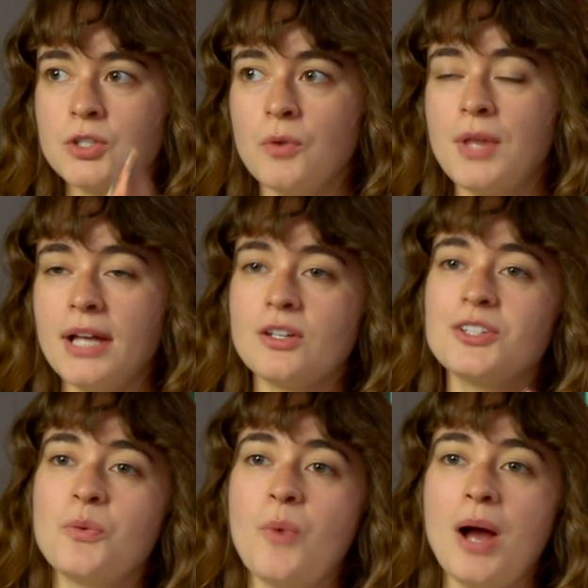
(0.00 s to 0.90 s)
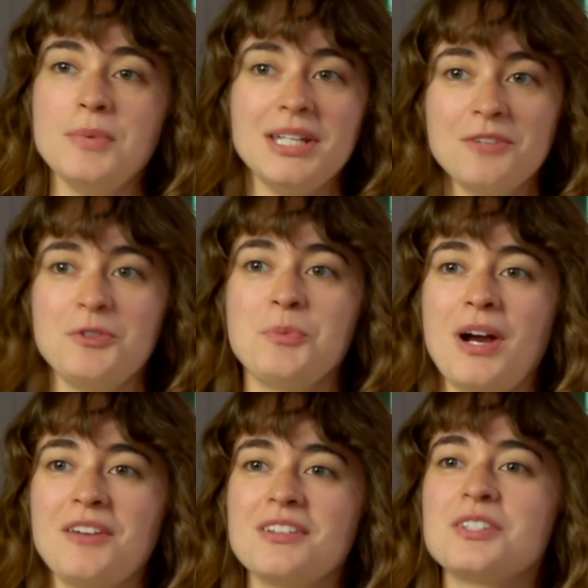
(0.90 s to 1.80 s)
So that's also why we give you
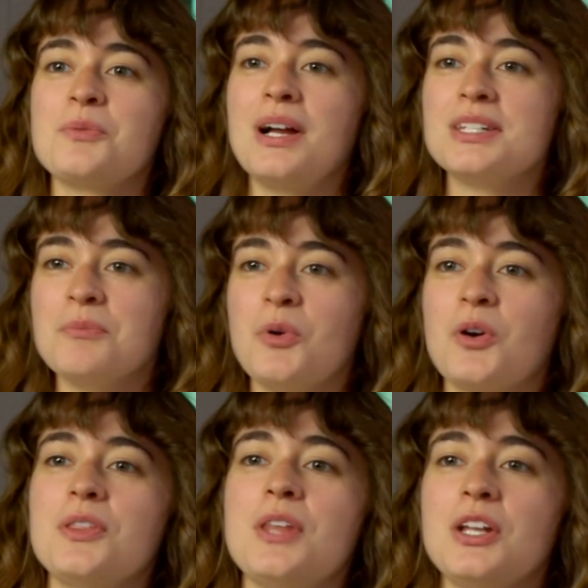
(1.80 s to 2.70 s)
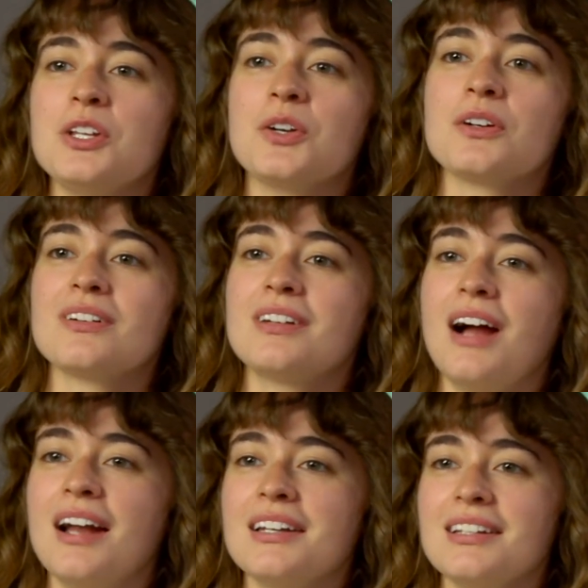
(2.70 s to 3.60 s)
breakfast and why it's important that you're
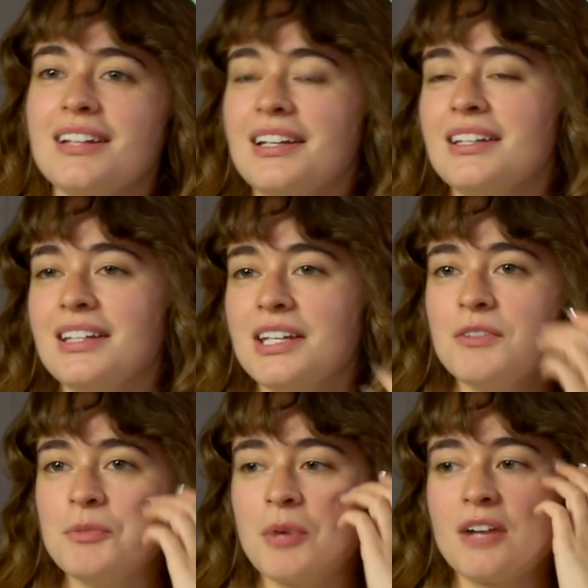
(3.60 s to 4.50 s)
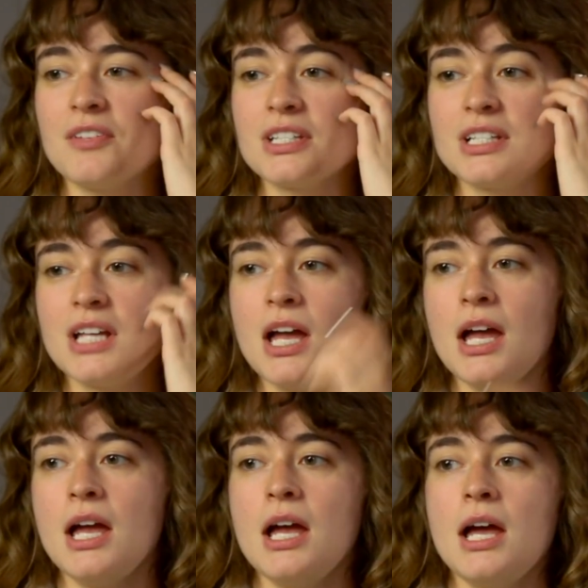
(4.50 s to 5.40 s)
kind of like given breakfast.
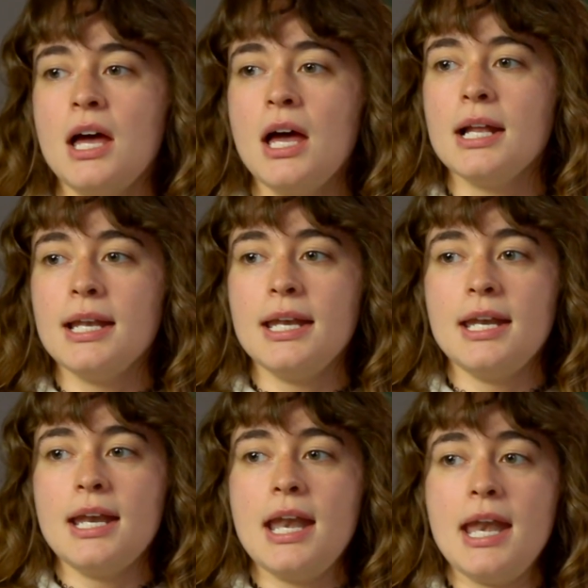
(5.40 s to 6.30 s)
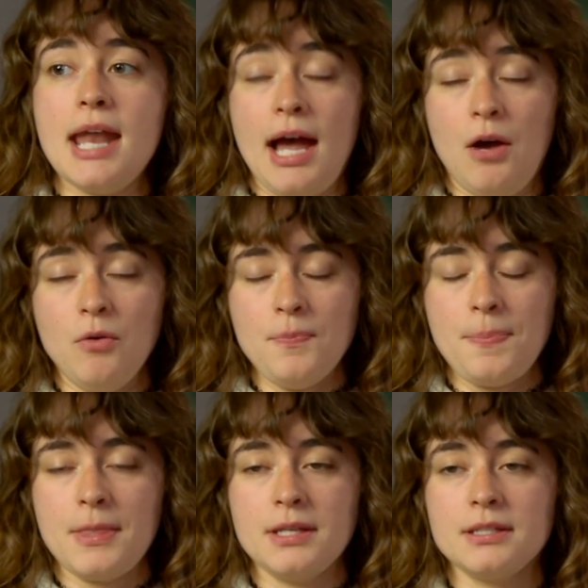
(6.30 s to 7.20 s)
Now,
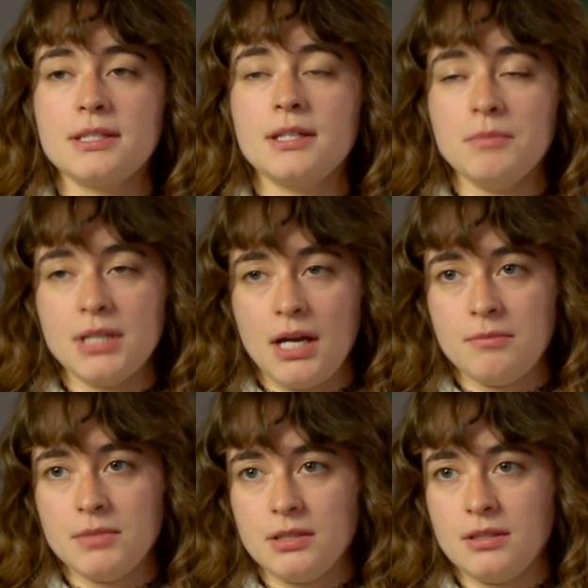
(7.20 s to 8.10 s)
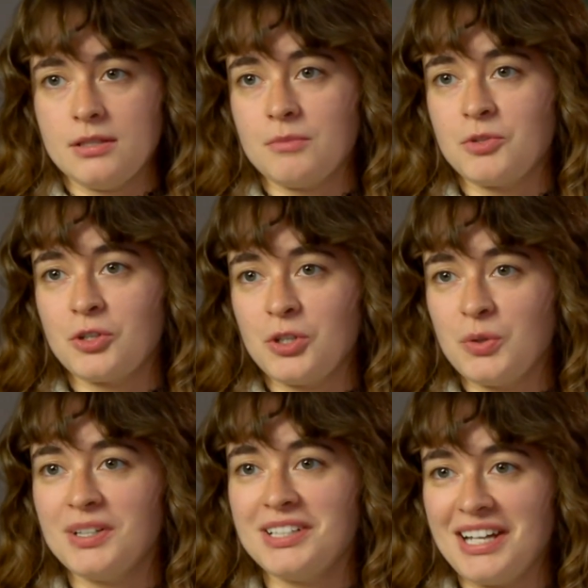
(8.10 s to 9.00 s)
sometimes, as I'm sure you
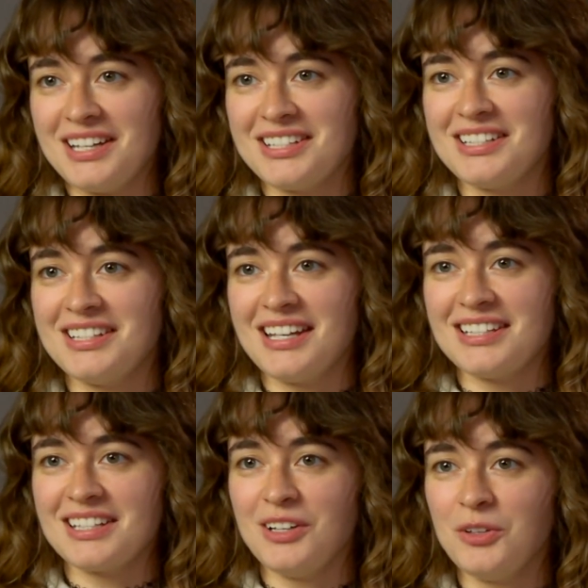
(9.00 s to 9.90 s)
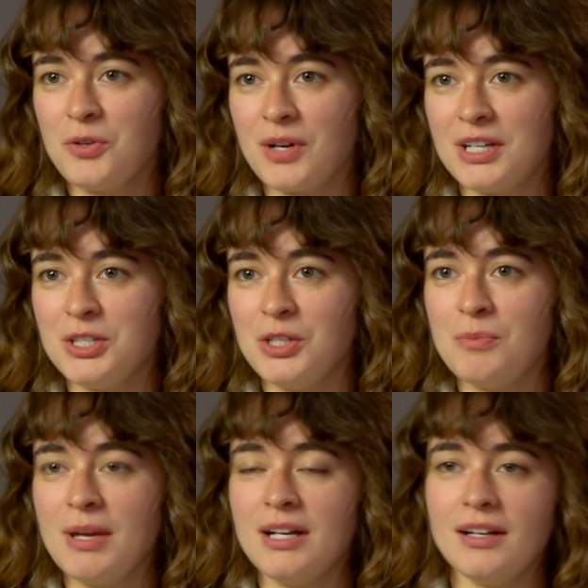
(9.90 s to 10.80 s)
can attest, things get a little crazy and you
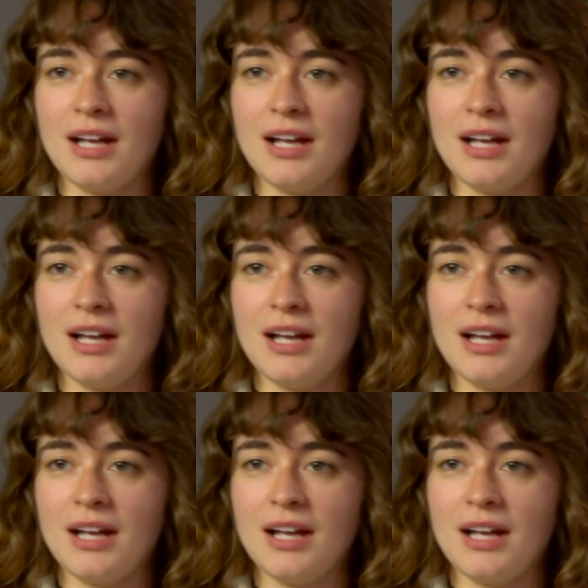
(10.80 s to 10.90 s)
may not